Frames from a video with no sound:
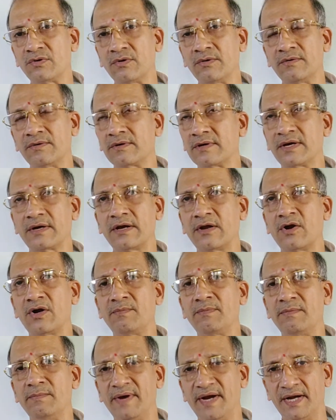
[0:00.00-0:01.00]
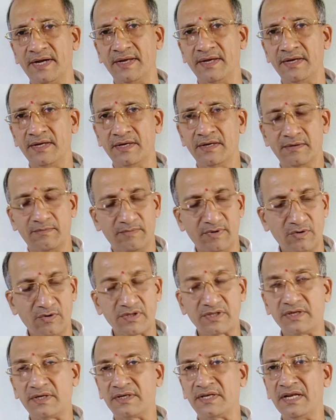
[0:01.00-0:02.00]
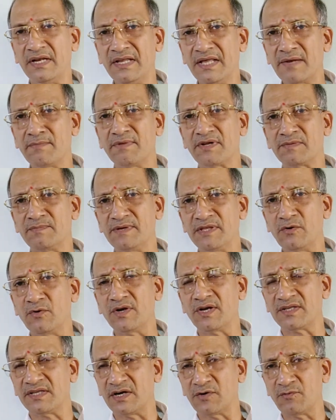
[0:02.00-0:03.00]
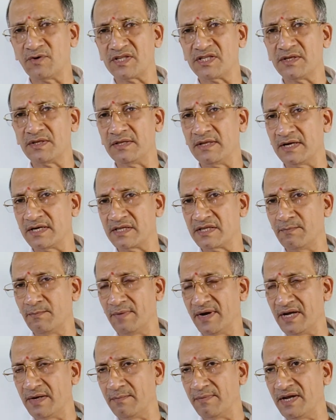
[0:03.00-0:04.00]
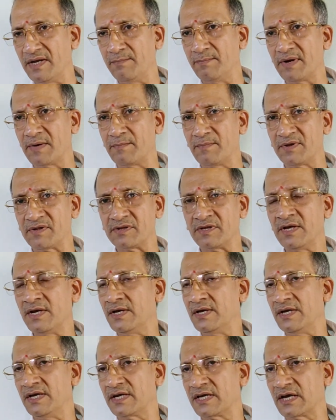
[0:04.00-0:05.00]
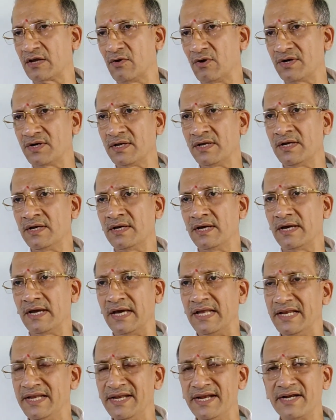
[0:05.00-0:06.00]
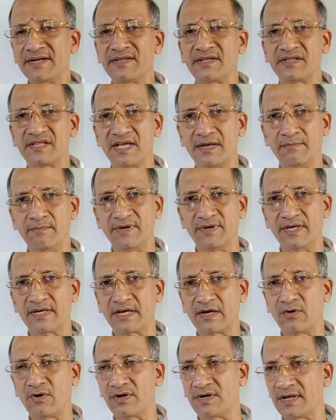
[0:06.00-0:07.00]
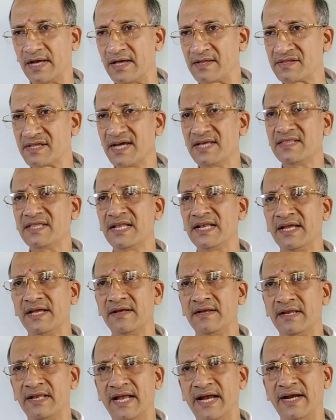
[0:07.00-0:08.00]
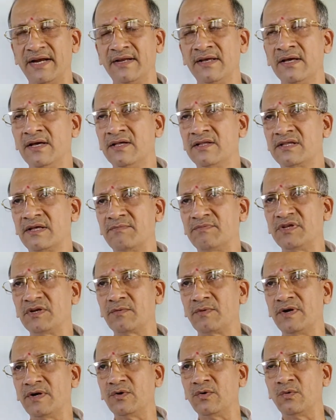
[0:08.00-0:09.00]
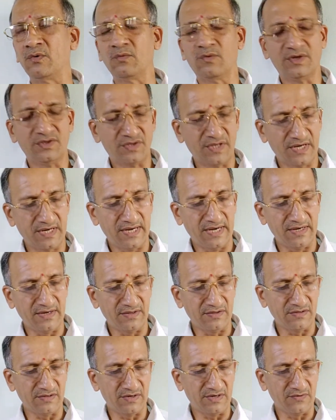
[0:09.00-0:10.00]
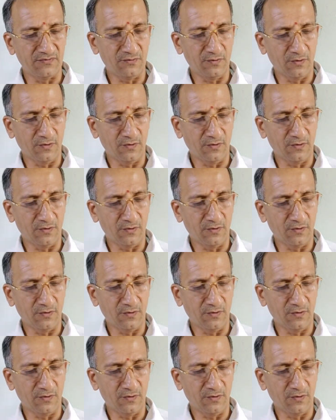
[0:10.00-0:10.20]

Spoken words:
cannot be made, because the tiller must be the owner. That is the main purpose. He cannot alienate the same. He cannot assign the land subsequent to 1/3/1974.